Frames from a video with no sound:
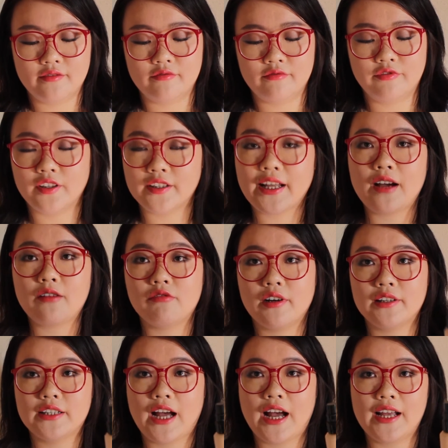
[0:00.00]
for that
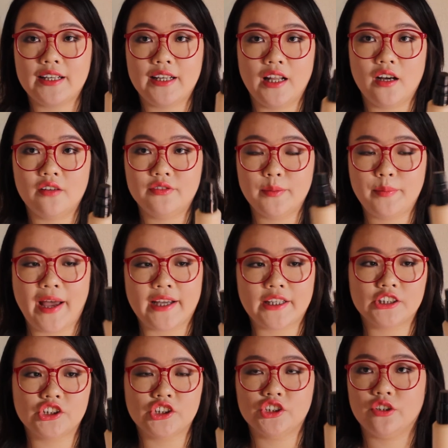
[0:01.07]
one, I love the
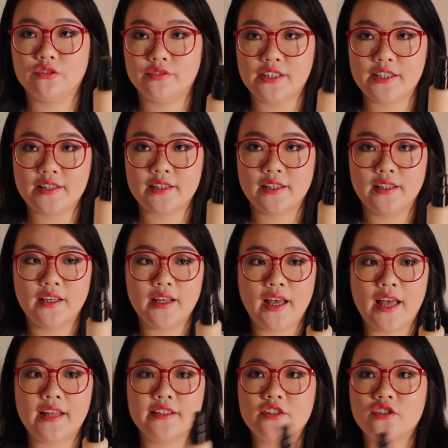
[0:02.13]
packaging of this,
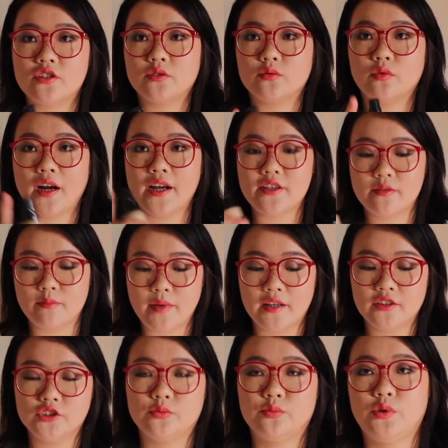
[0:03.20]
and it's the right
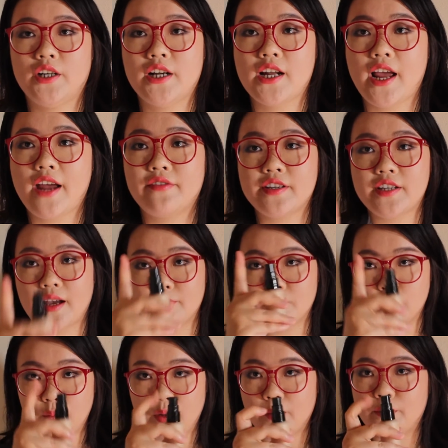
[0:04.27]
amount of product every time
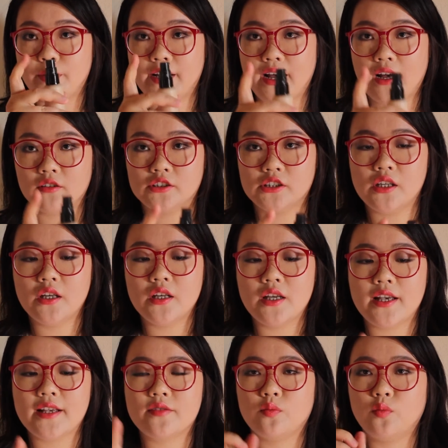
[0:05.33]
you pump it out.
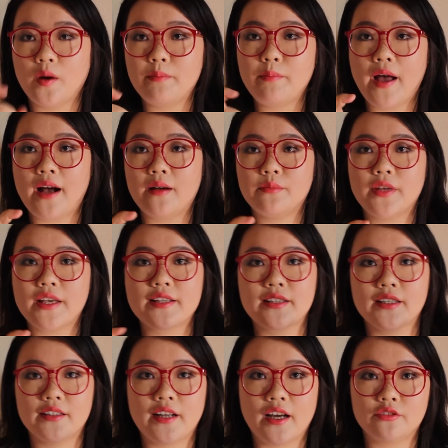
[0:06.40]
It's 1 pump is
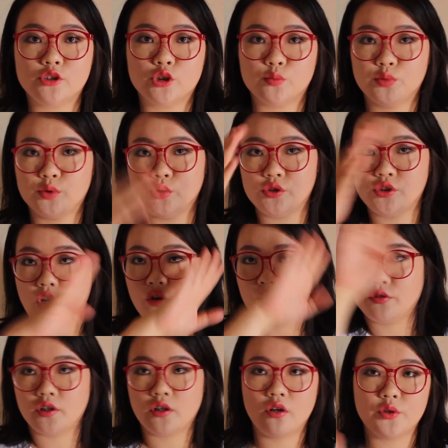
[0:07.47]
enough to put
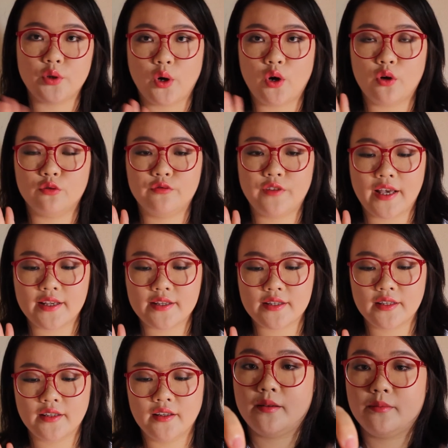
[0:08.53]
over your whole
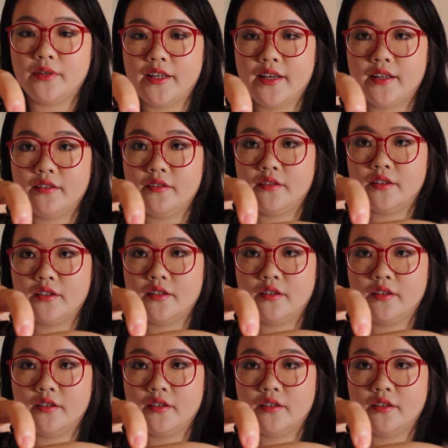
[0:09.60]
face. On my hand,